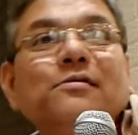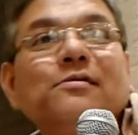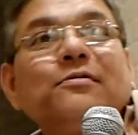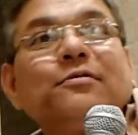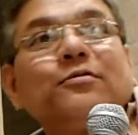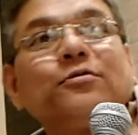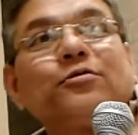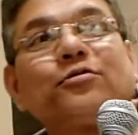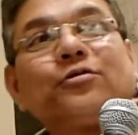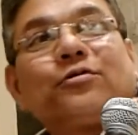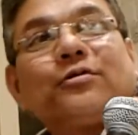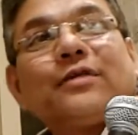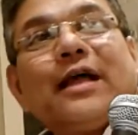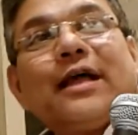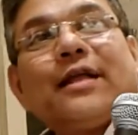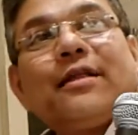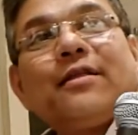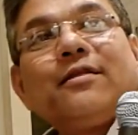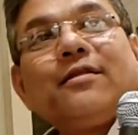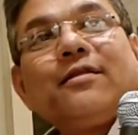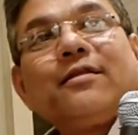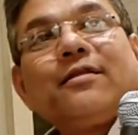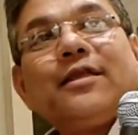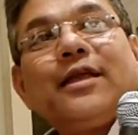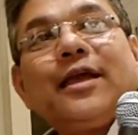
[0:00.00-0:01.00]
So
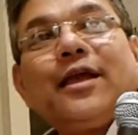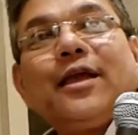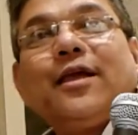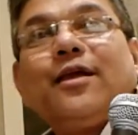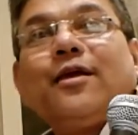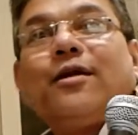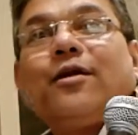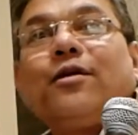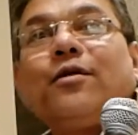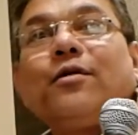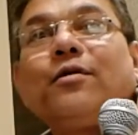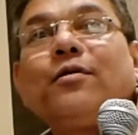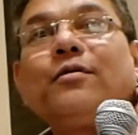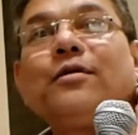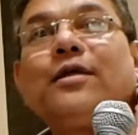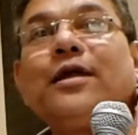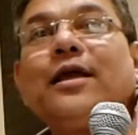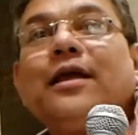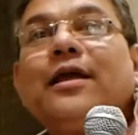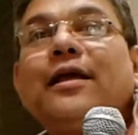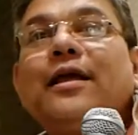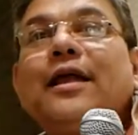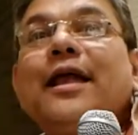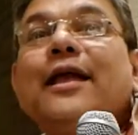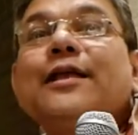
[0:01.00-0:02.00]
then
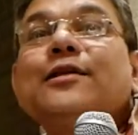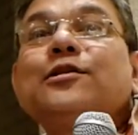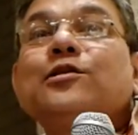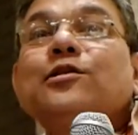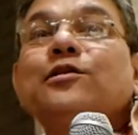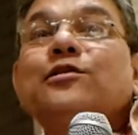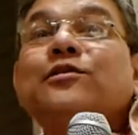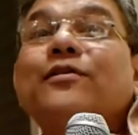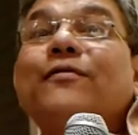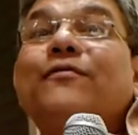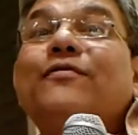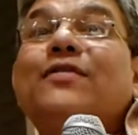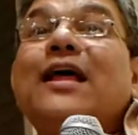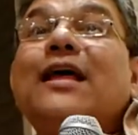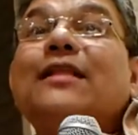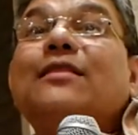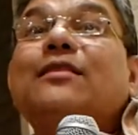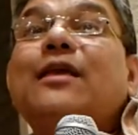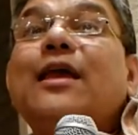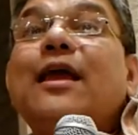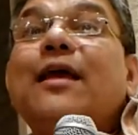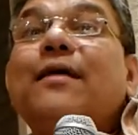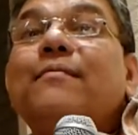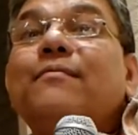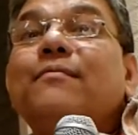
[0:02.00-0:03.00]
the angels of death
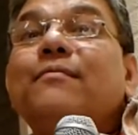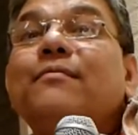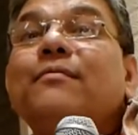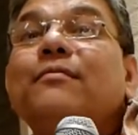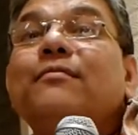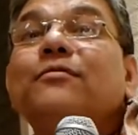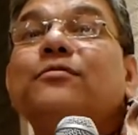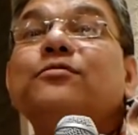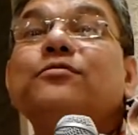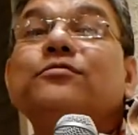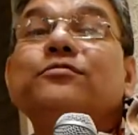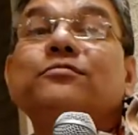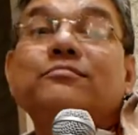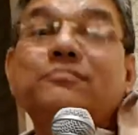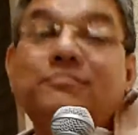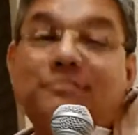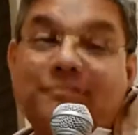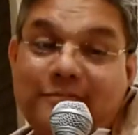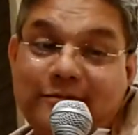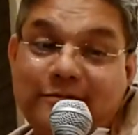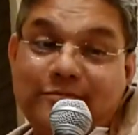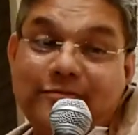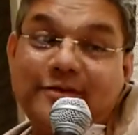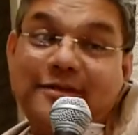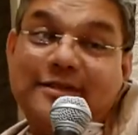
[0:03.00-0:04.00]
came.
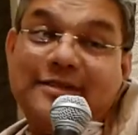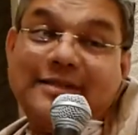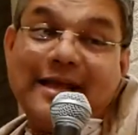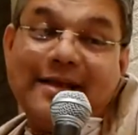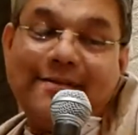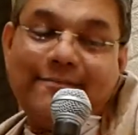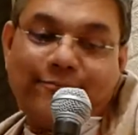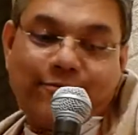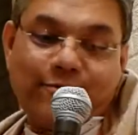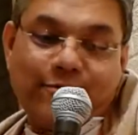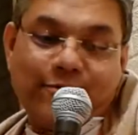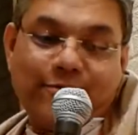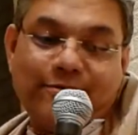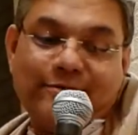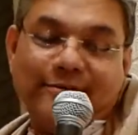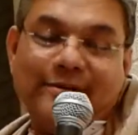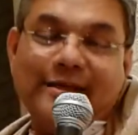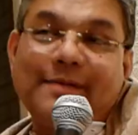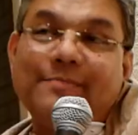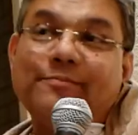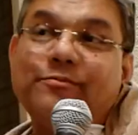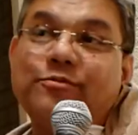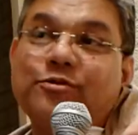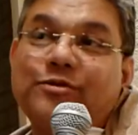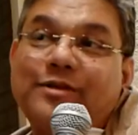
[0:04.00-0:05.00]
It was time for
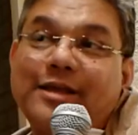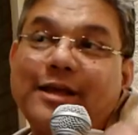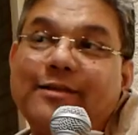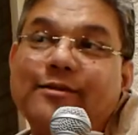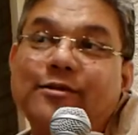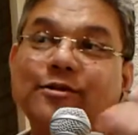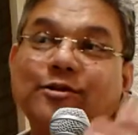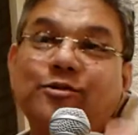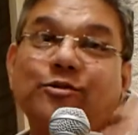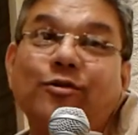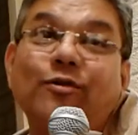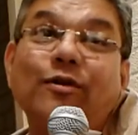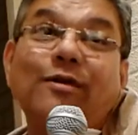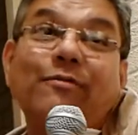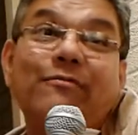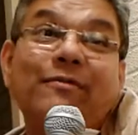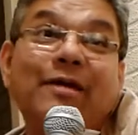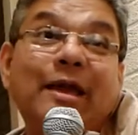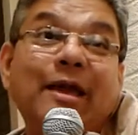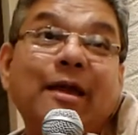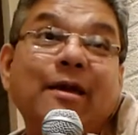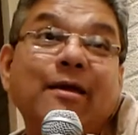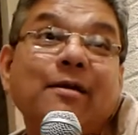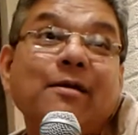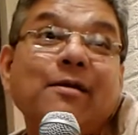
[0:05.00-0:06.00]
them to take the soul
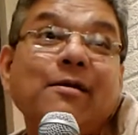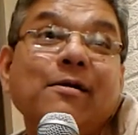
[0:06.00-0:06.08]
away.